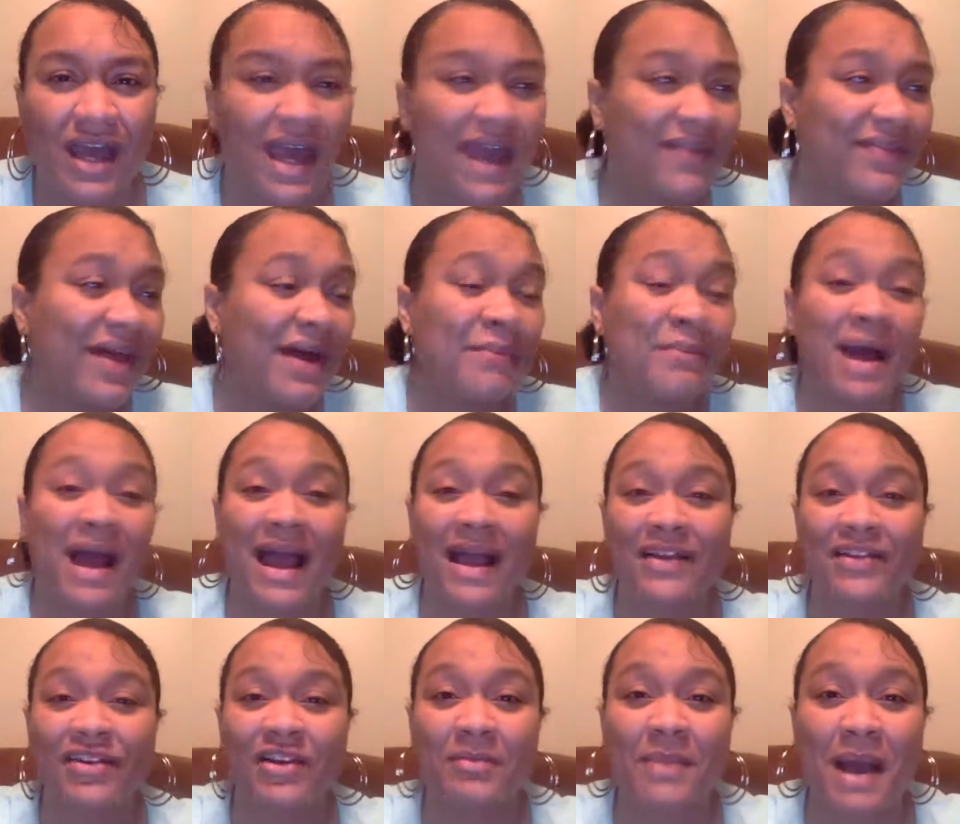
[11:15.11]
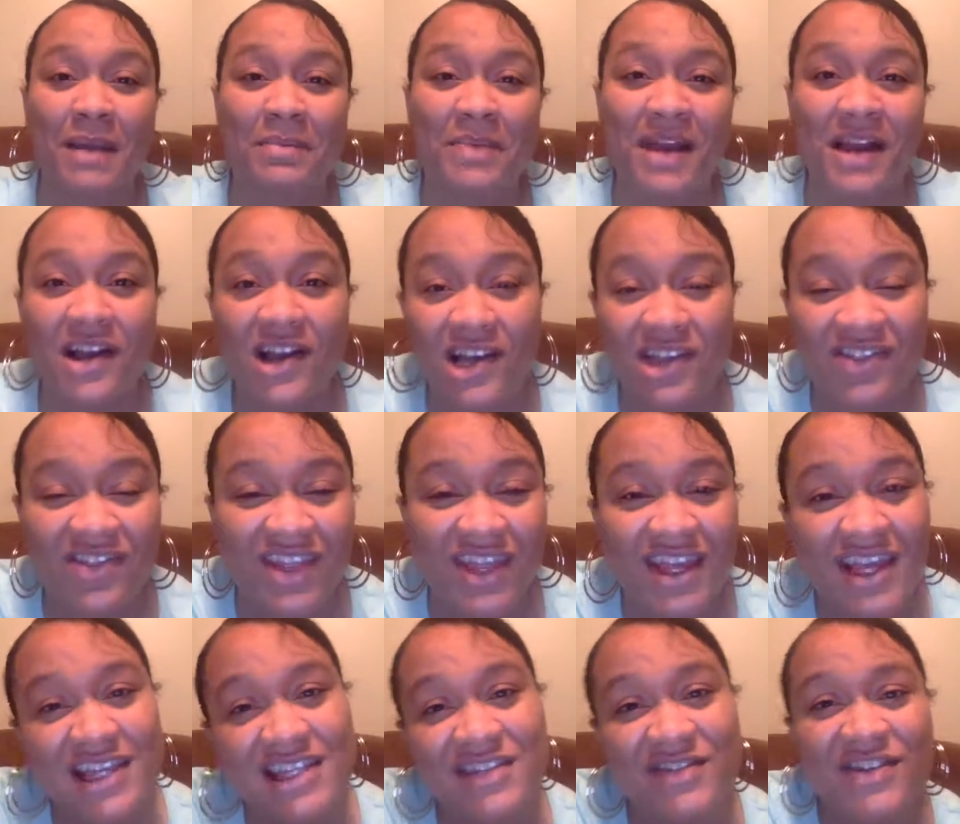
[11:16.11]
And that might be a good thing,
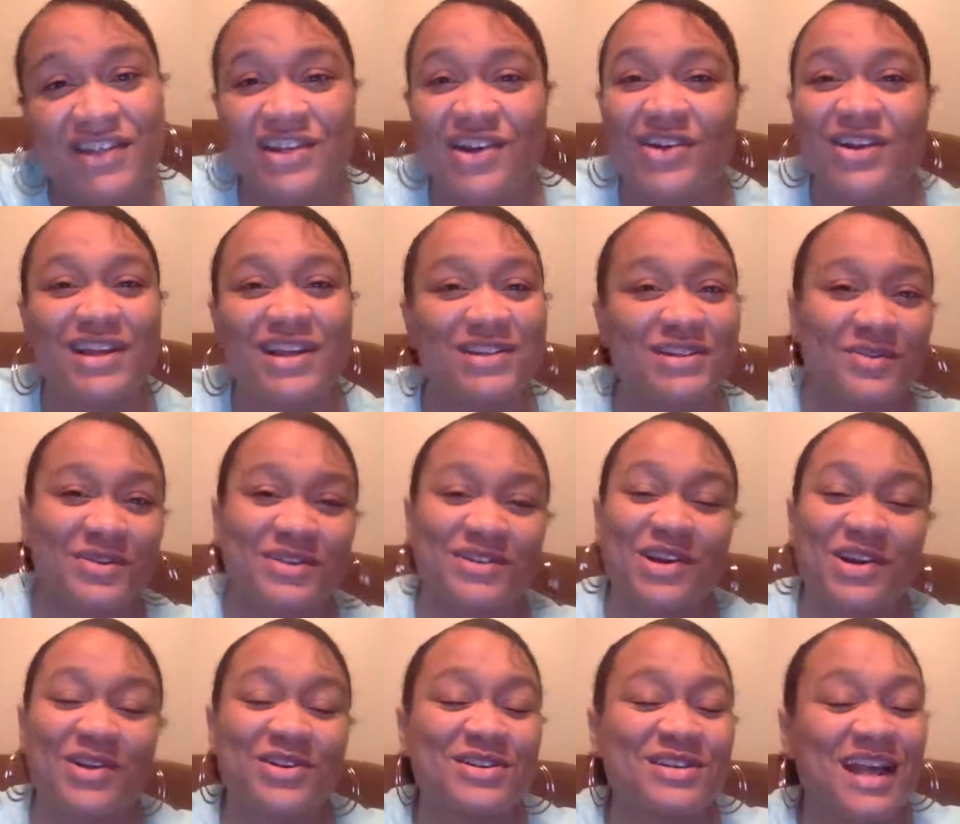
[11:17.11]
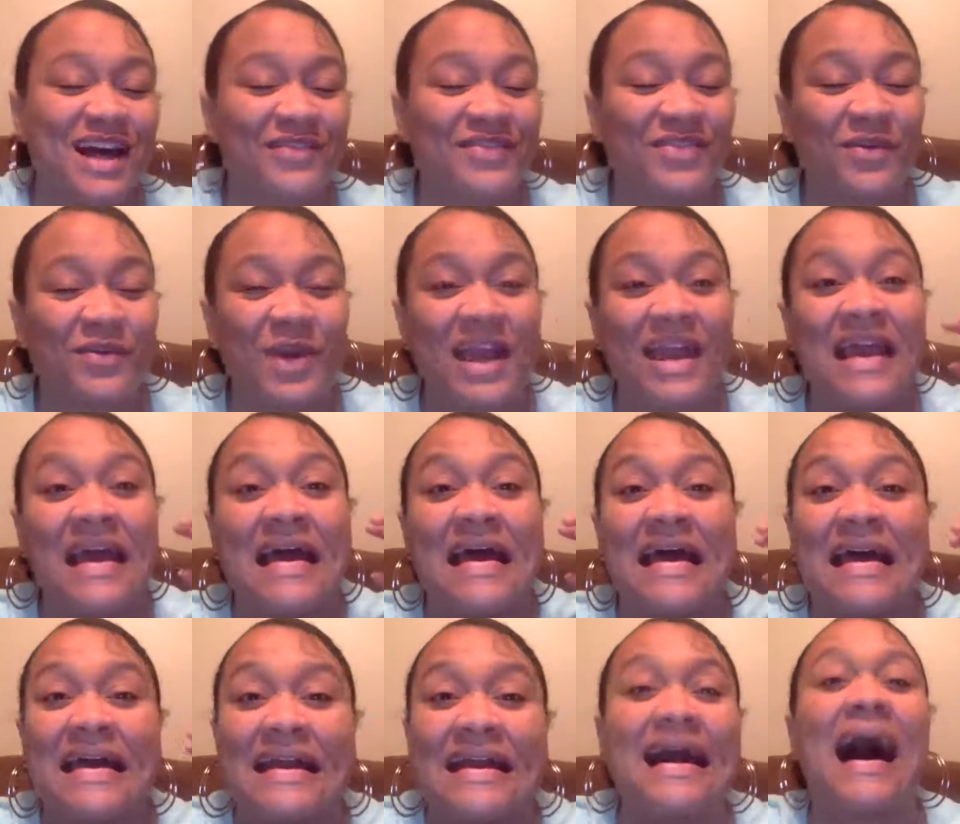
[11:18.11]
because if it turns out the way
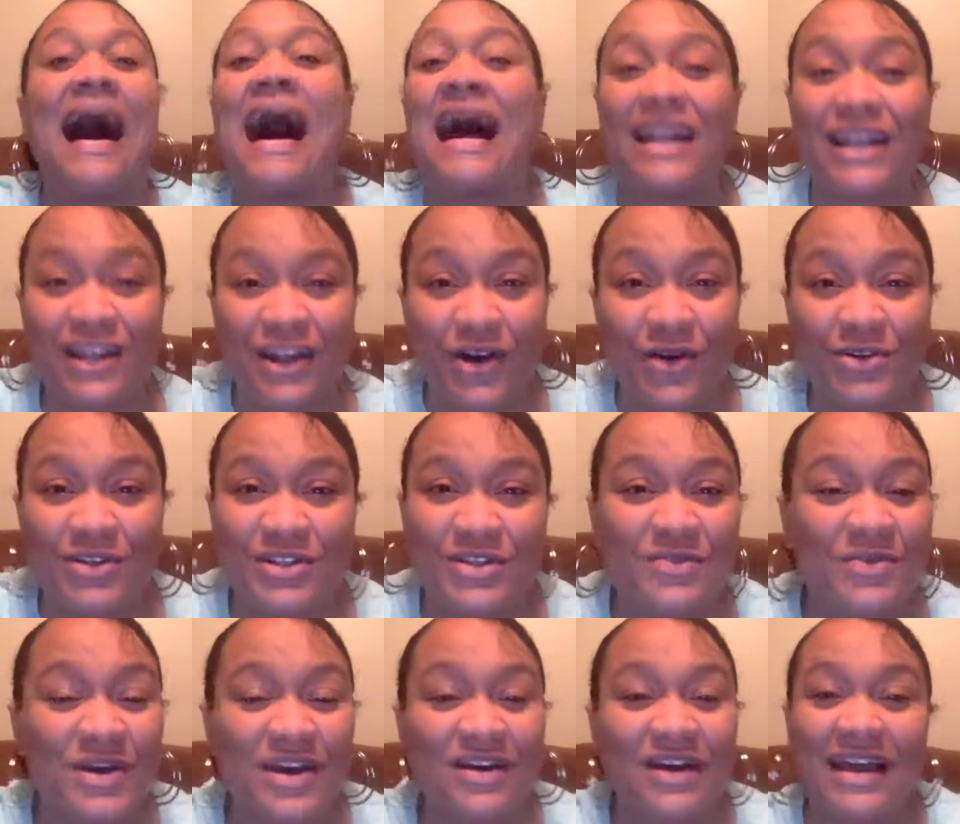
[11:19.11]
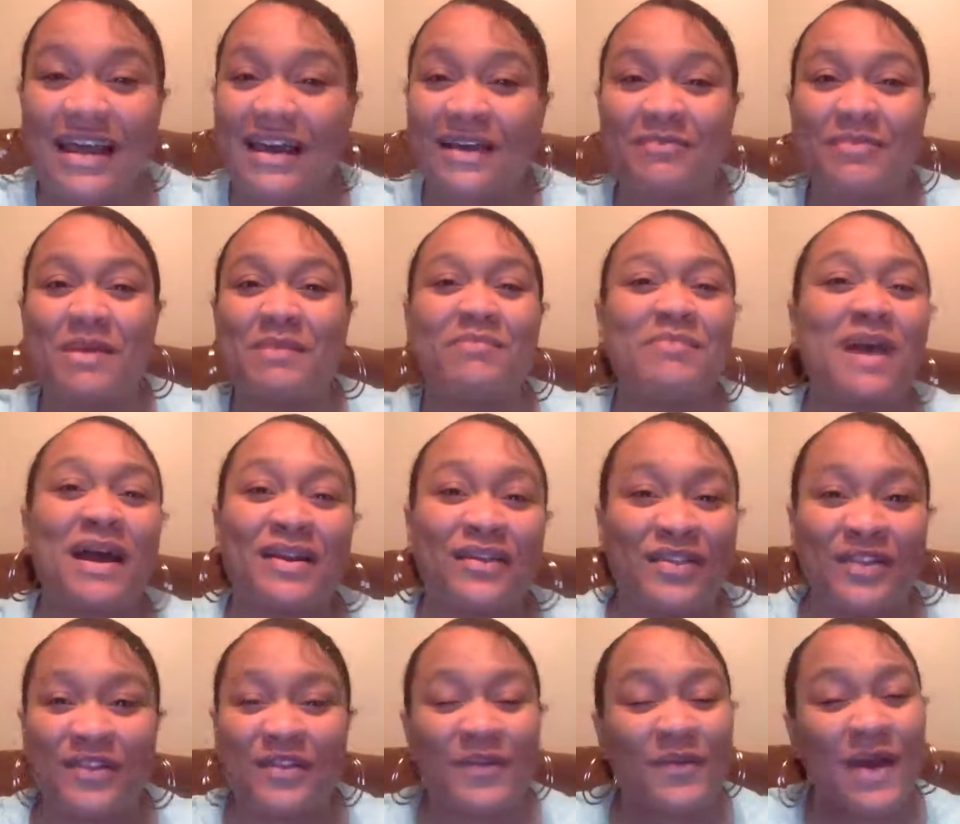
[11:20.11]
God knows it will, it'd be better
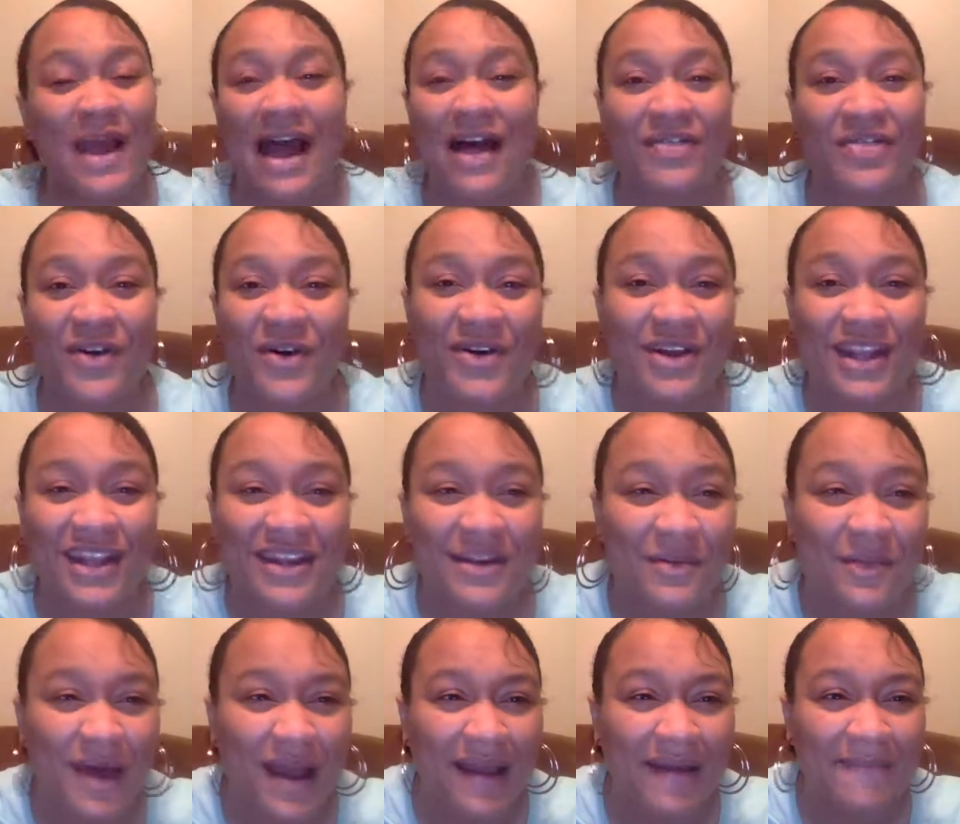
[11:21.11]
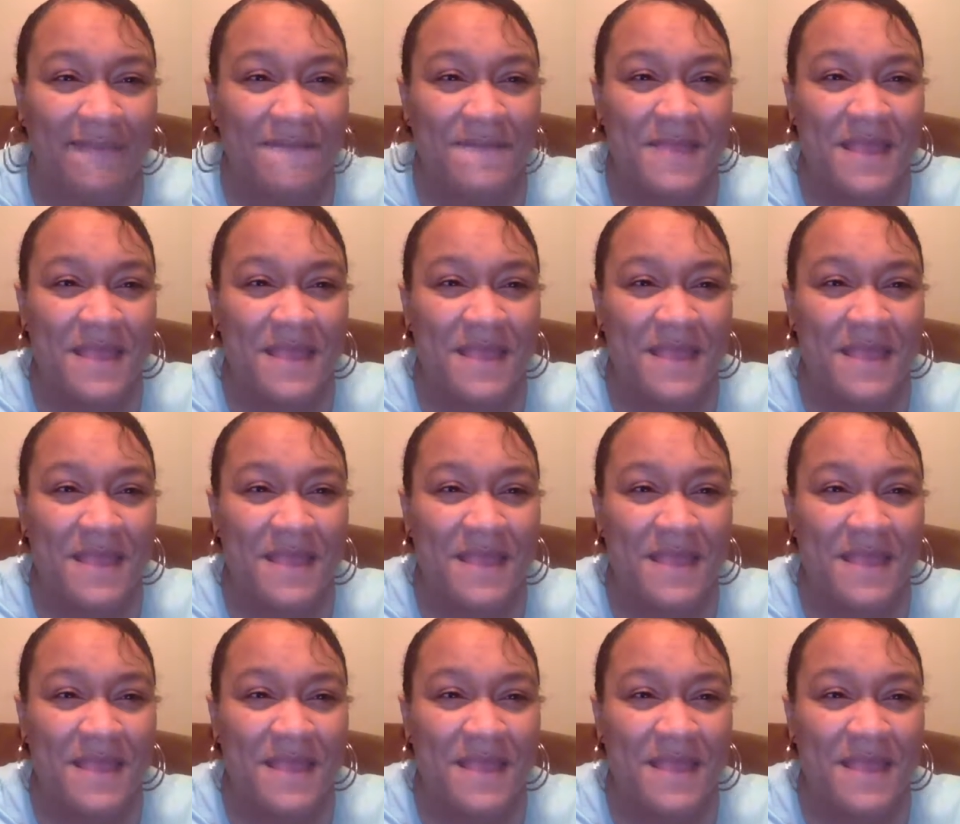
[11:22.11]
than the way I thought anyway.